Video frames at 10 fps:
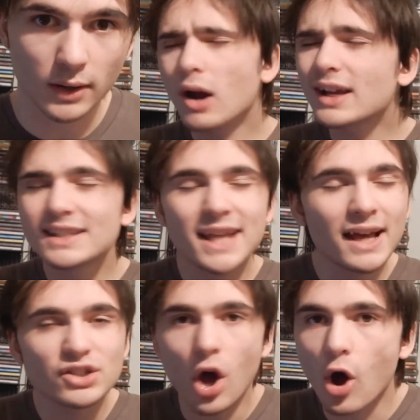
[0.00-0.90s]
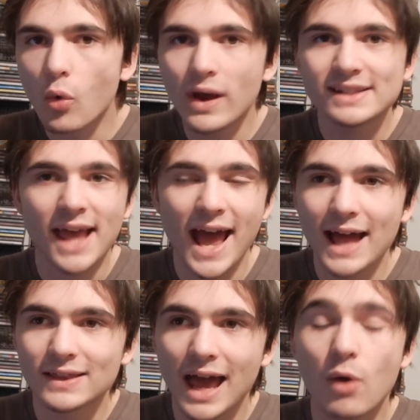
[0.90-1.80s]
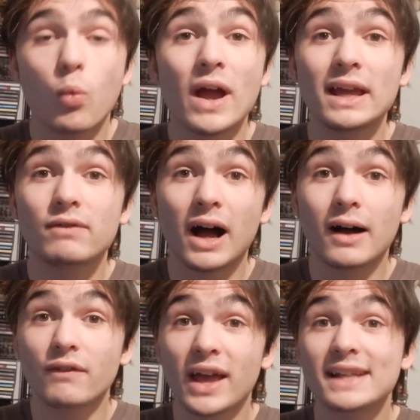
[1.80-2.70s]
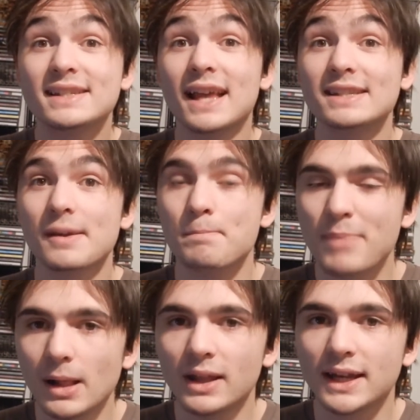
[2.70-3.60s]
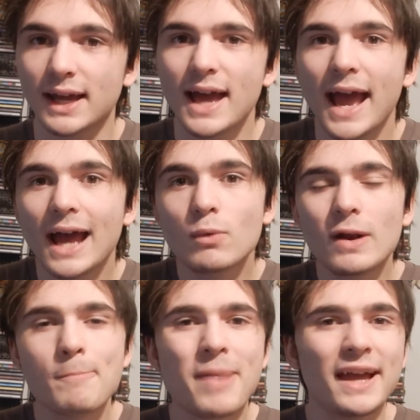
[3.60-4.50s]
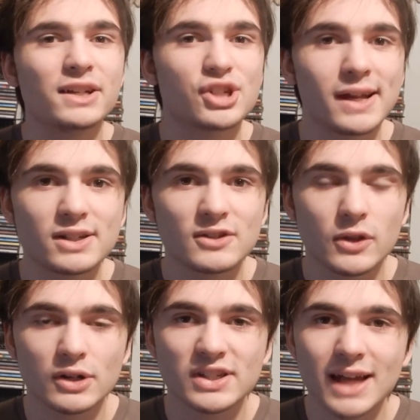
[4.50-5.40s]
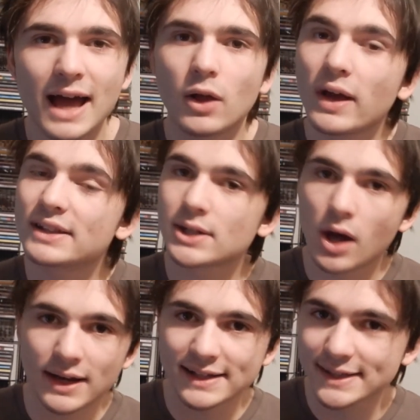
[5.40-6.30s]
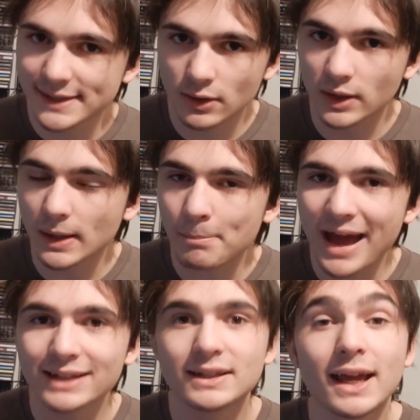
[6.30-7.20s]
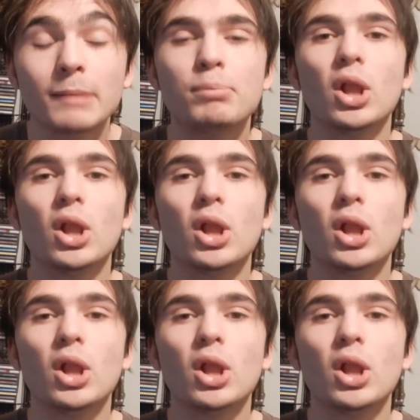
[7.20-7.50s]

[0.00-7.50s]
Architects always had that wave of accessibility, and when a band changes their style, it's not necessarily a bad thing.